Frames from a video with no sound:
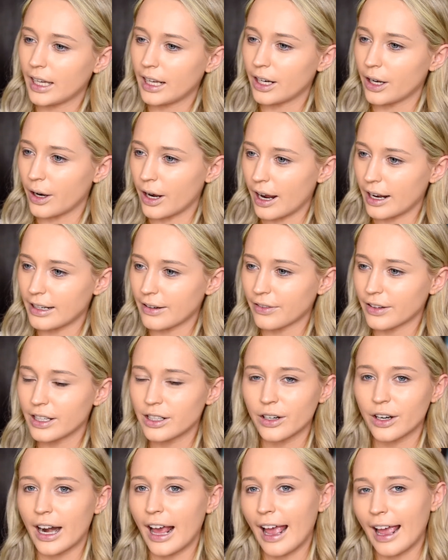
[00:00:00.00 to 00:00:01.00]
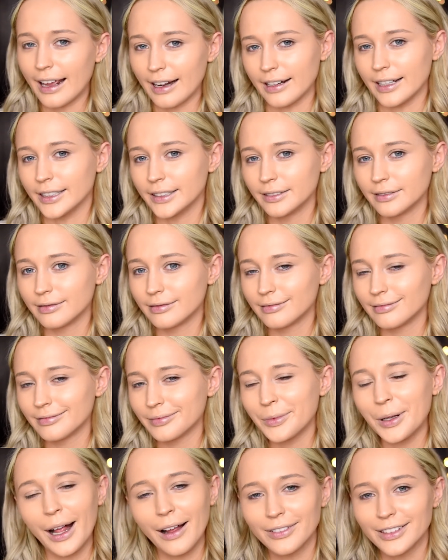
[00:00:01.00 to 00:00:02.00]
I don't know, I definitely don't hate it.
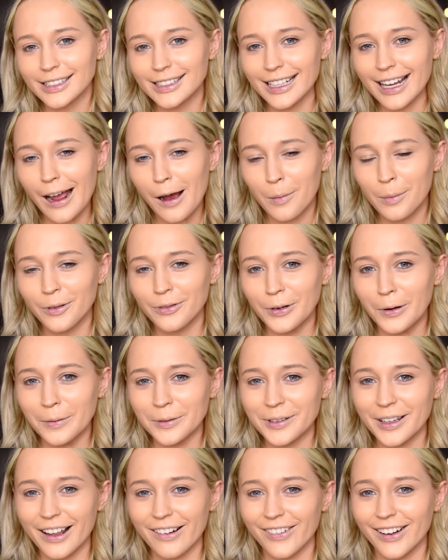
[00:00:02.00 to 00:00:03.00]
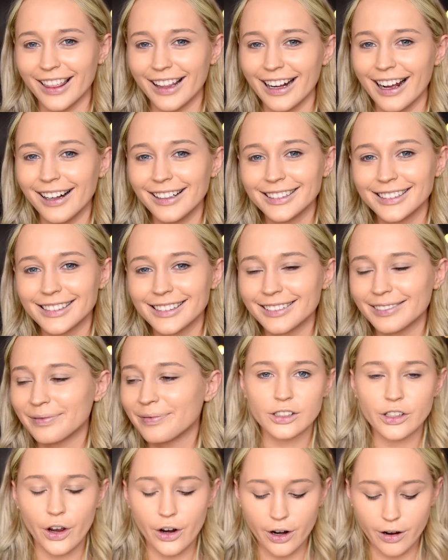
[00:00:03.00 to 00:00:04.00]
We'll have to see how it performs with everything else.
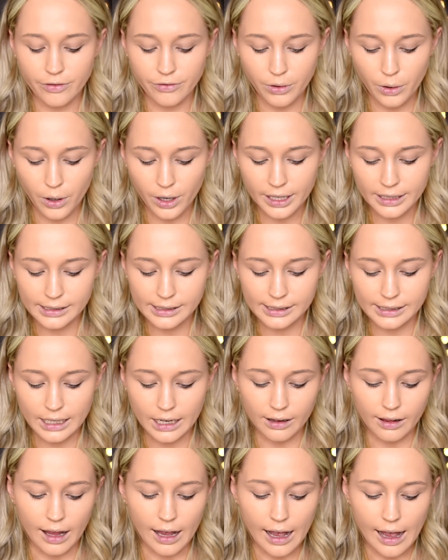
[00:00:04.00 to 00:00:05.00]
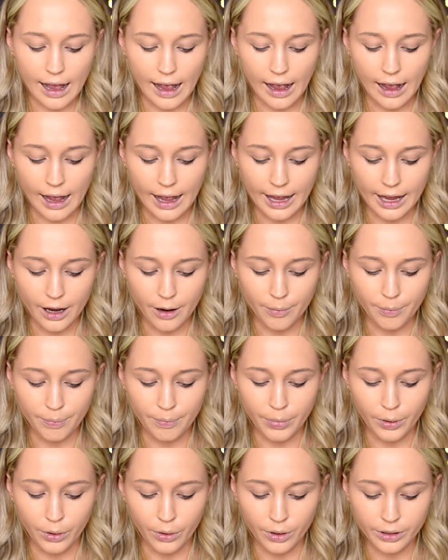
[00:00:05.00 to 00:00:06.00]
So for concealer, I
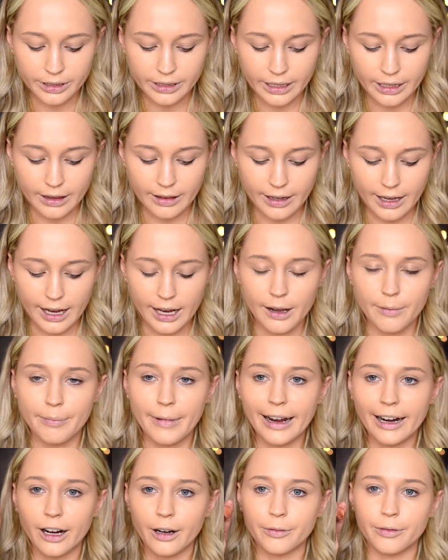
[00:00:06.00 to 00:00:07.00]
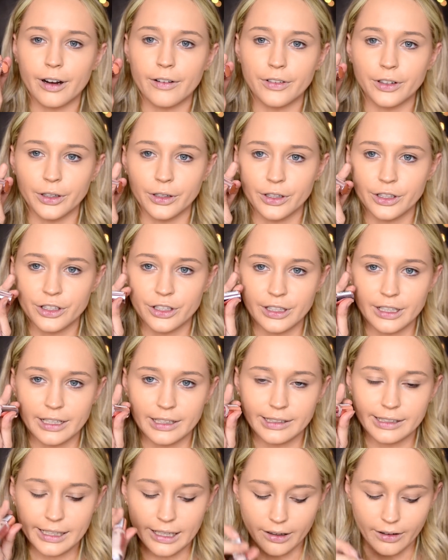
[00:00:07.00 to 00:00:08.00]
bought the Makeup Revolution
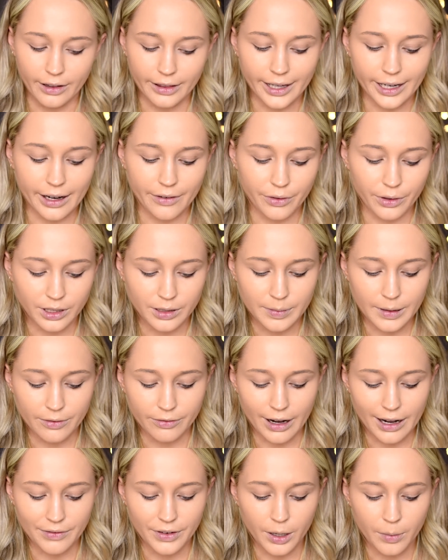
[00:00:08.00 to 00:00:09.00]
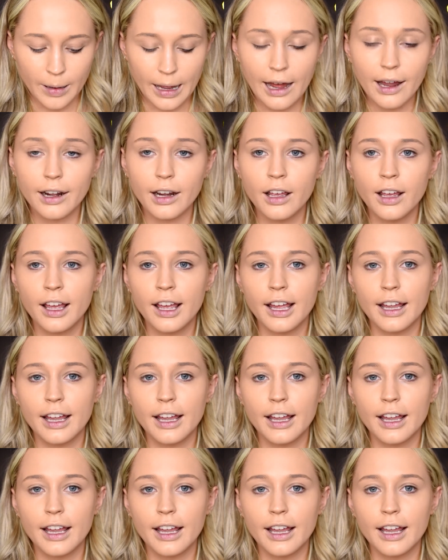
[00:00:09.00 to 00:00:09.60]
concealer that everyone's been raving about.